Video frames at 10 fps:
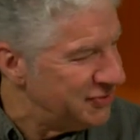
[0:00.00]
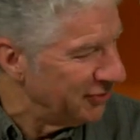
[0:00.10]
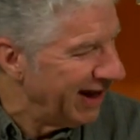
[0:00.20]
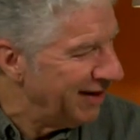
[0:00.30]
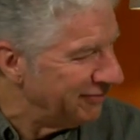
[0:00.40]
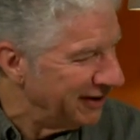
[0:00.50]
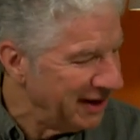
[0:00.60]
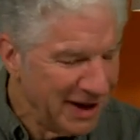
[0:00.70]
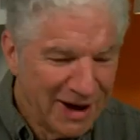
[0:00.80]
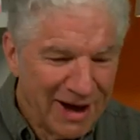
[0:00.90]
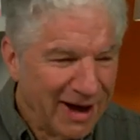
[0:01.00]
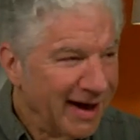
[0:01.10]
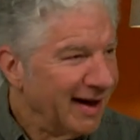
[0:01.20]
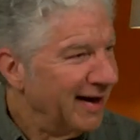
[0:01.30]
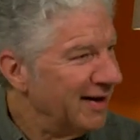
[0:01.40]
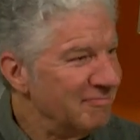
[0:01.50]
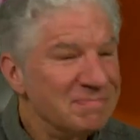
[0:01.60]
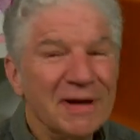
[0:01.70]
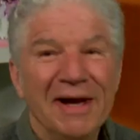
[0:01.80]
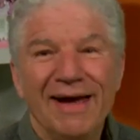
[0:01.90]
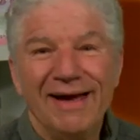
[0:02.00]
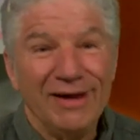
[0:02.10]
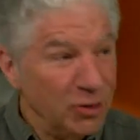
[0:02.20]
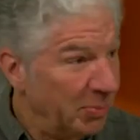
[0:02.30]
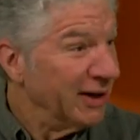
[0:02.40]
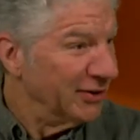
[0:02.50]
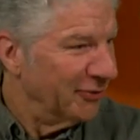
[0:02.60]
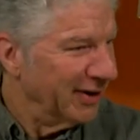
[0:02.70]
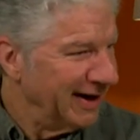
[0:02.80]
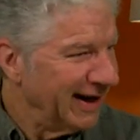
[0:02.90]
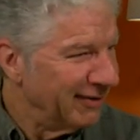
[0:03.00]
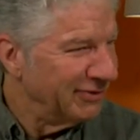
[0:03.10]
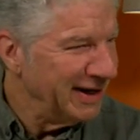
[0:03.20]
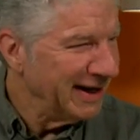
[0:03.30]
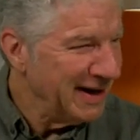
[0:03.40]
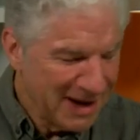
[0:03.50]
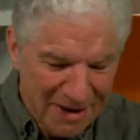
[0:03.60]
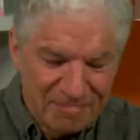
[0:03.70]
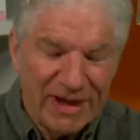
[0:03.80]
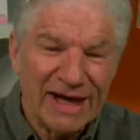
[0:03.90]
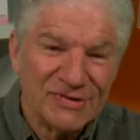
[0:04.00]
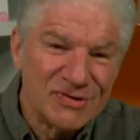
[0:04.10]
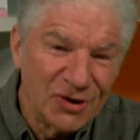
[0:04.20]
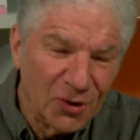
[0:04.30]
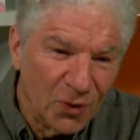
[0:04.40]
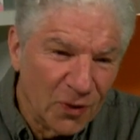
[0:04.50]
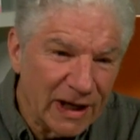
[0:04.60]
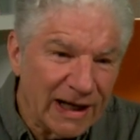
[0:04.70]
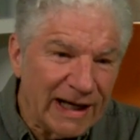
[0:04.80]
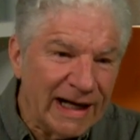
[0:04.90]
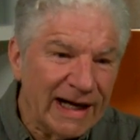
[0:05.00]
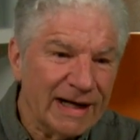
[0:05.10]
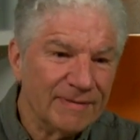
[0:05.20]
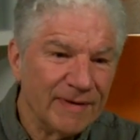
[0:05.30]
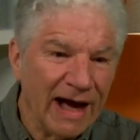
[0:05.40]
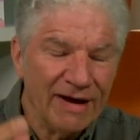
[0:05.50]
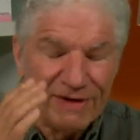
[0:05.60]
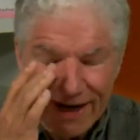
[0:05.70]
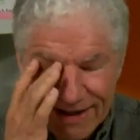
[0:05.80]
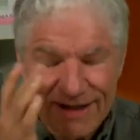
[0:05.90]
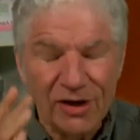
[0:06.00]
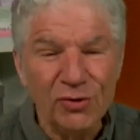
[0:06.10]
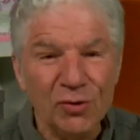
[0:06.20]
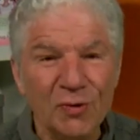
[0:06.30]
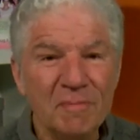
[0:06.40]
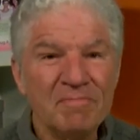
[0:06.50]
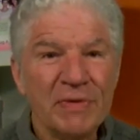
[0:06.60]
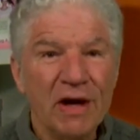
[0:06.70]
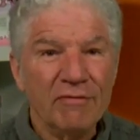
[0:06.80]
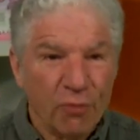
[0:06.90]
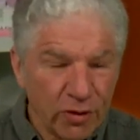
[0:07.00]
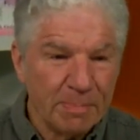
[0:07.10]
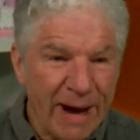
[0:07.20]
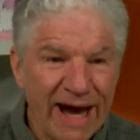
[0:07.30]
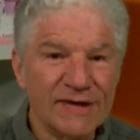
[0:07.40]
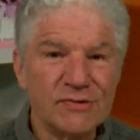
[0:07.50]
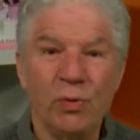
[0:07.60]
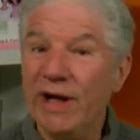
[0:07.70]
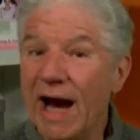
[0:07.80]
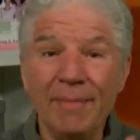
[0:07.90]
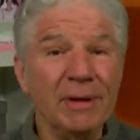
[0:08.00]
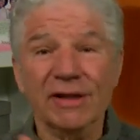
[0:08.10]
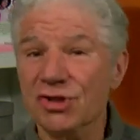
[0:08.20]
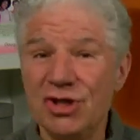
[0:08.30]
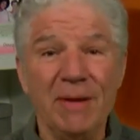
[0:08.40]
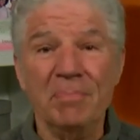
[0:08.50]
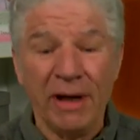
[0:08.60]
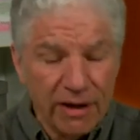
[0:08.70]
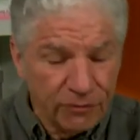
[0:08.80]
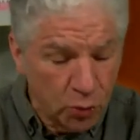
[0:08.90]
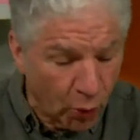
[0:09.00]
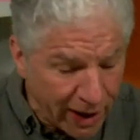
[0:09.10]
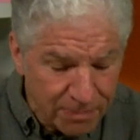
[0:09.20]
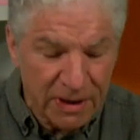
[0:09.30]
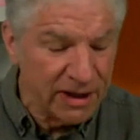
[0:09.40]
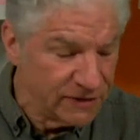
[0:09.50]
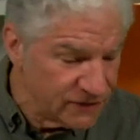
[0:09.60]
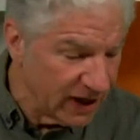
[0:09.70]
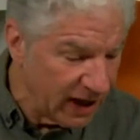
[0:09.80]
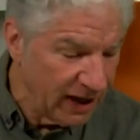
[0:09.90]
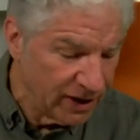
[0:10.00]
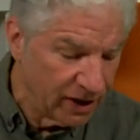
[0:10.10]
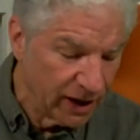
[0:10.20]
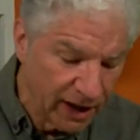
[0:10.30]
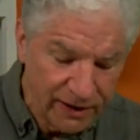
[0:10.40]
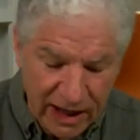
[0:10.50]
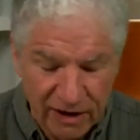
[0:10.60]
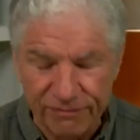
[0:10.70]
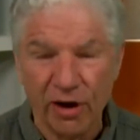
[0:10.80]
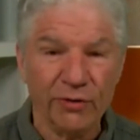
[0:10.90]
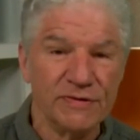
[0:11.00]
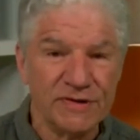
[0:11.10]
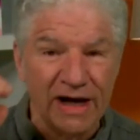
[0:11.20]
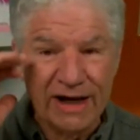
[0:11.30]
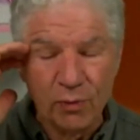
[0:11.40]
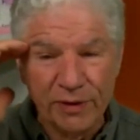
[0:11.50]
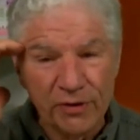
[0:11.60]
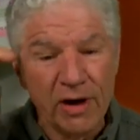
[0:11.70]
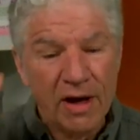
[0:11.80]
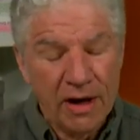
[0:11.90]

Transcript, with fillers: You're laughing. Um, you've been there, right? Every day? And so uh, I've got to tell you, for the past week, I'm in the shape. Many of you write me and say, hey, Doug, I can't follow this diet. One thing.